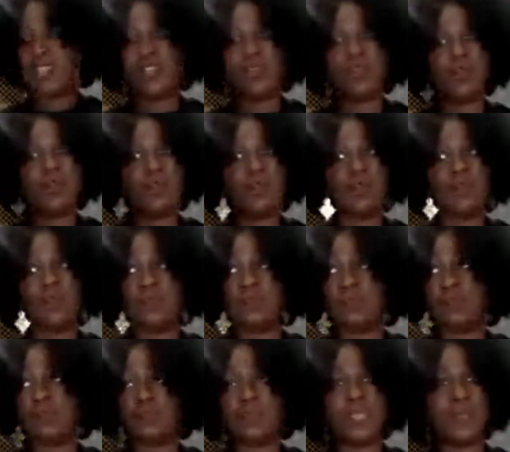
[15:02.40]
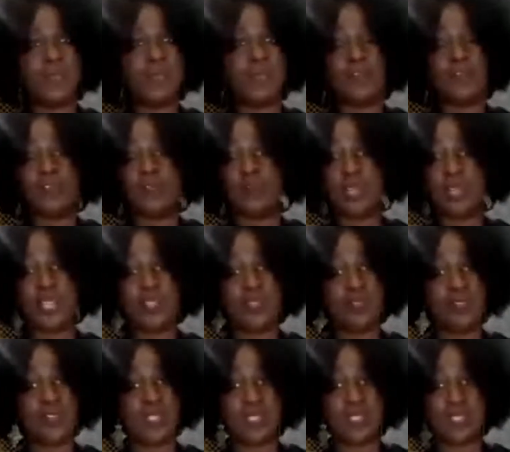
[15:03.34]
I know people, for
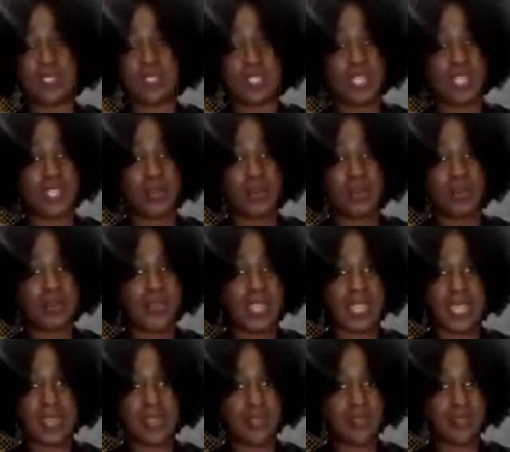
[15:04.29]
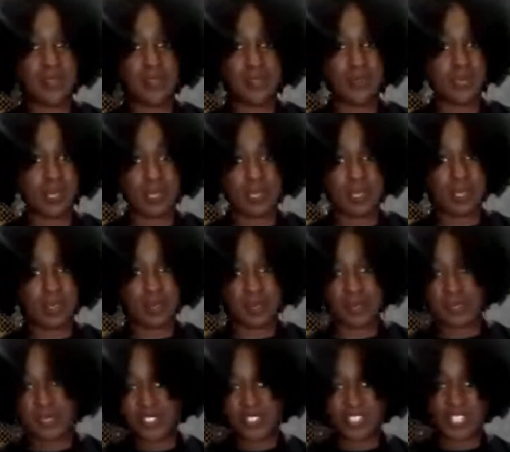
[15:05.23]
whatever reason, they go bananas when it
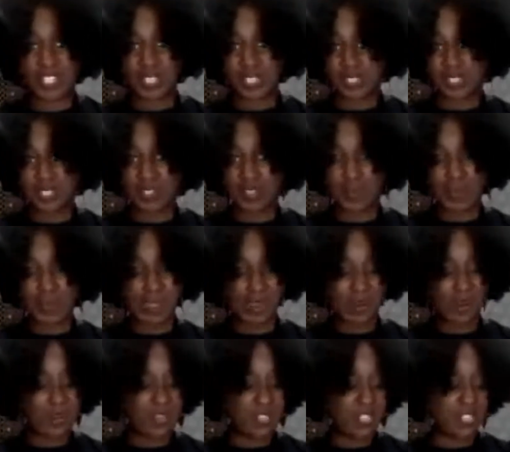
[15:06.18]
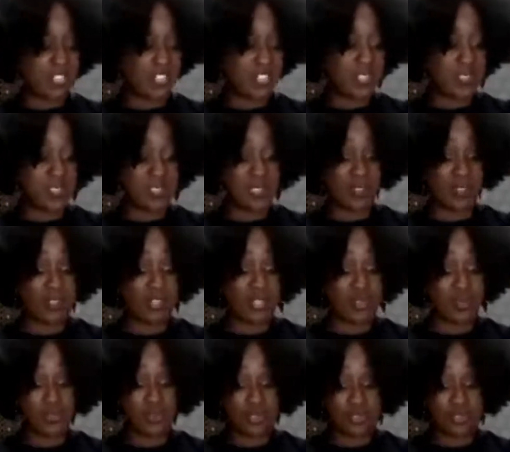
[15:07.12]
comes to cheese and their macaroni and cheese, and
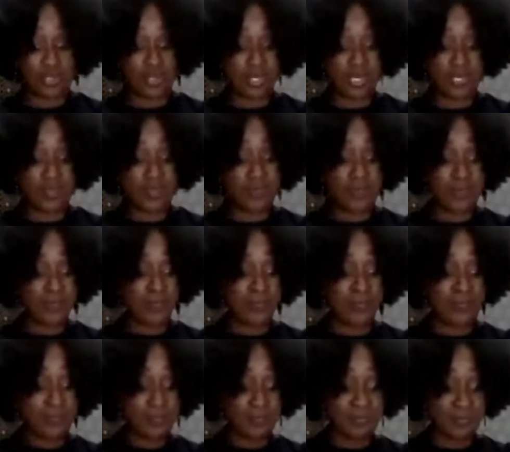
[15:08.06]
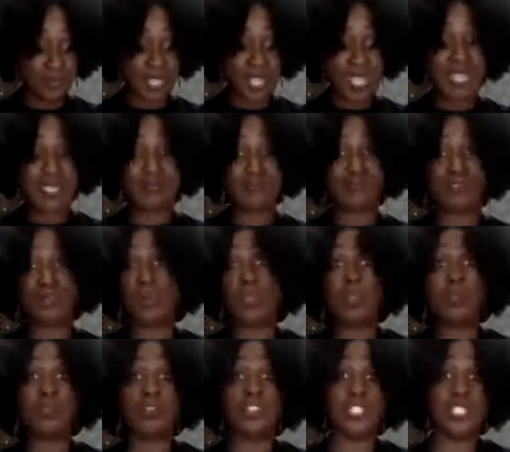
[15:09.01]
they'll use like
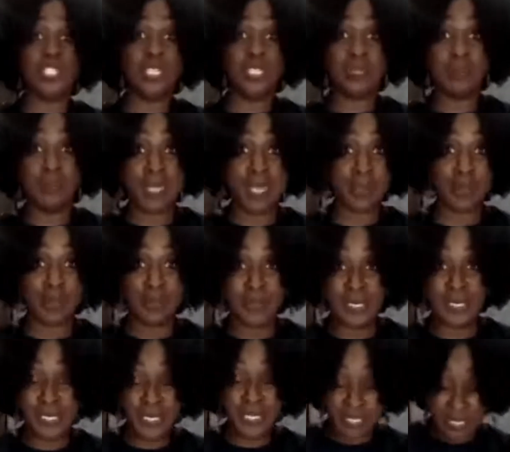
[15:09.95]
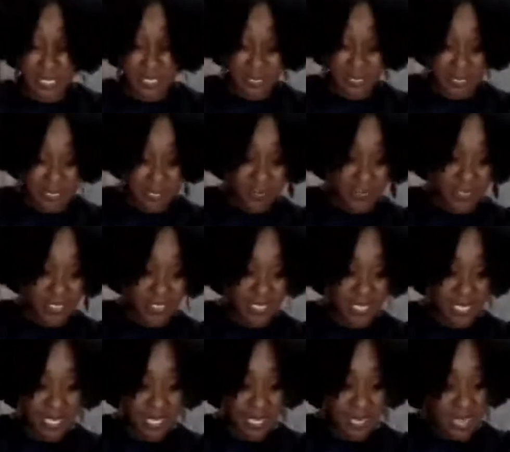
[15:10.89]
12 cheese macaroni and cheese and stuff
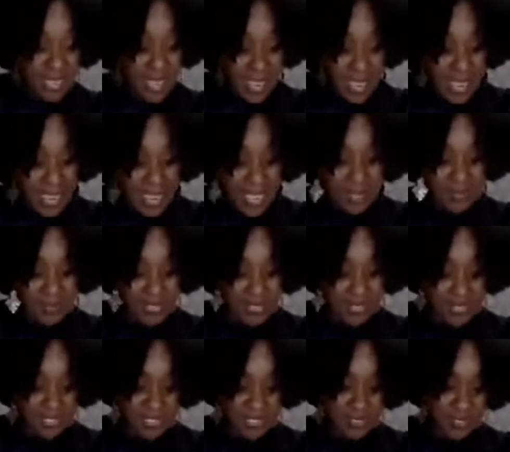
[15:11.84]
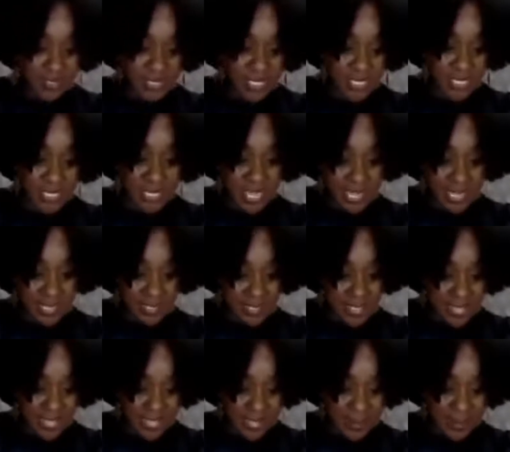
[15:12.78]
like that. I don't necessarily
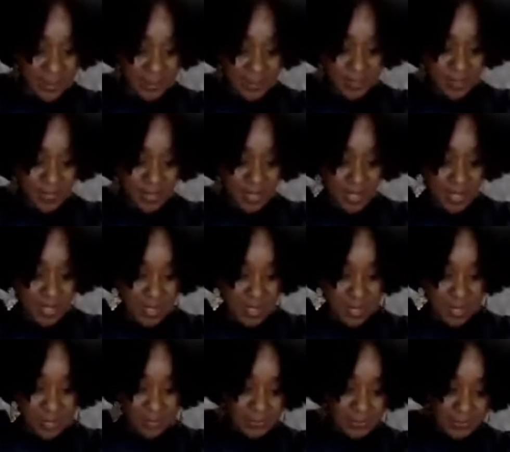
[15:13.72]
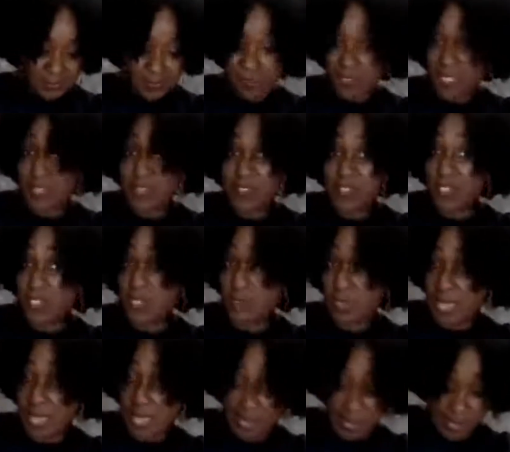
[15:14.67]
like that. But if you
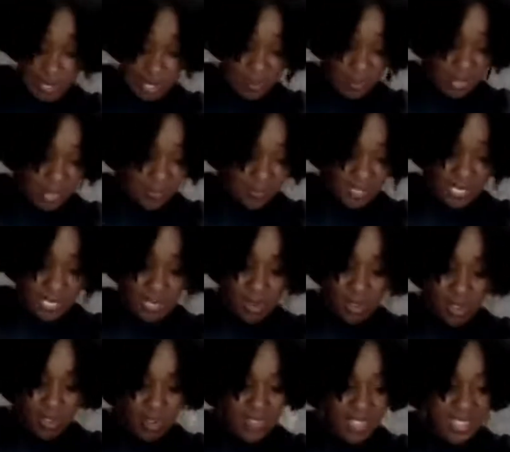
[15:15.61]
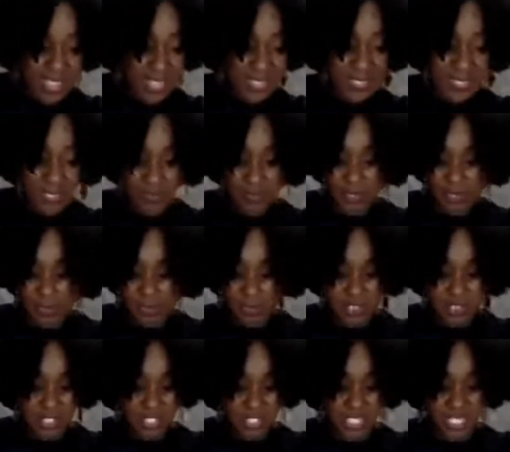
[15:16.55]
do, hey, go out and get all kinds of
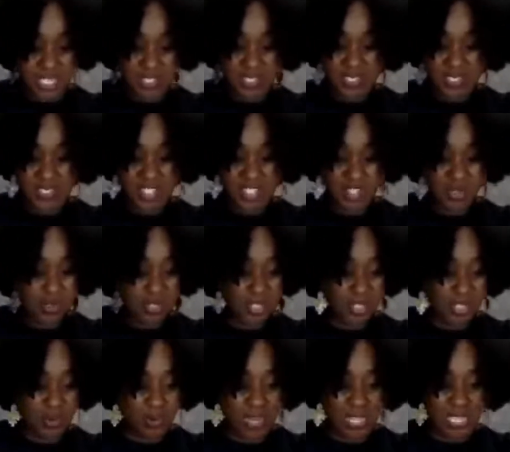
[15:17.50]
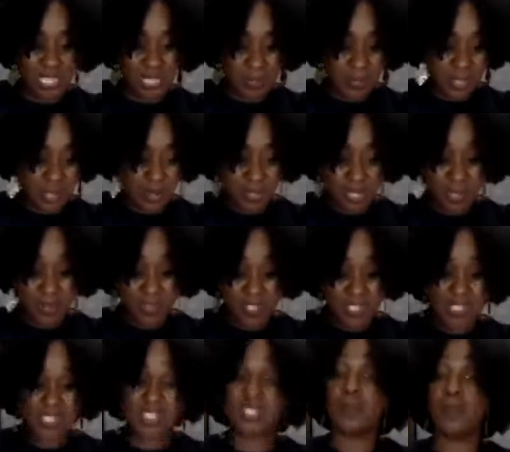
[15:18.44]
different cheeses and you can grate them, and you can,
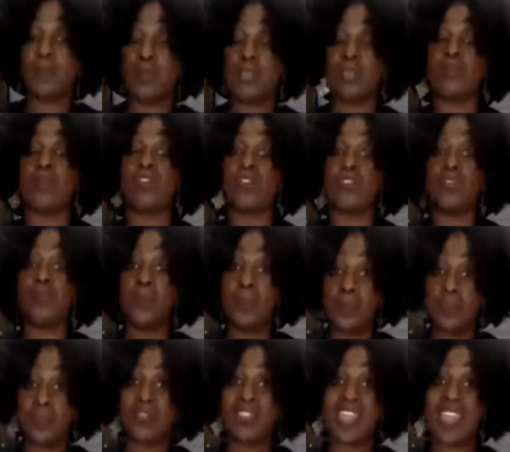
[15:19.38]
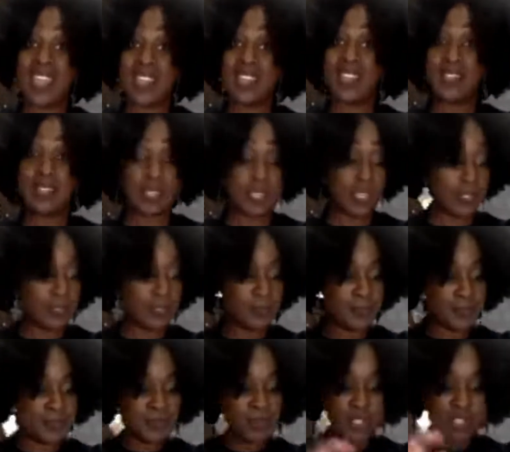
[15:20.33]
this is the point where you put that in
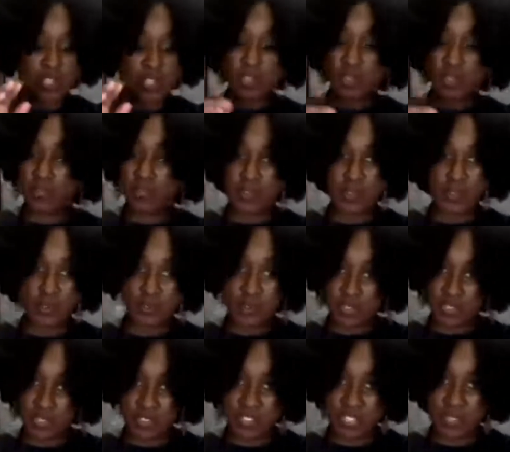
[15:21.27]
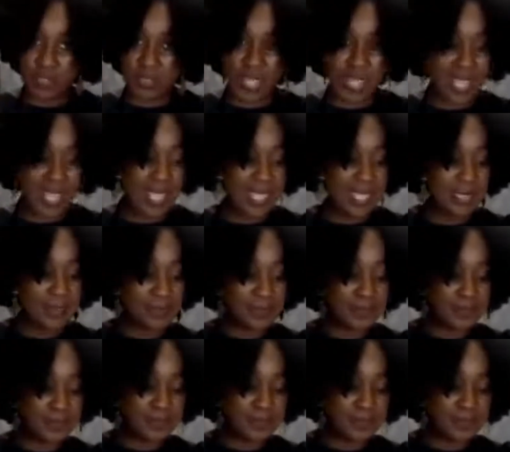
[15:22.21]
here. Your noodles are still hot.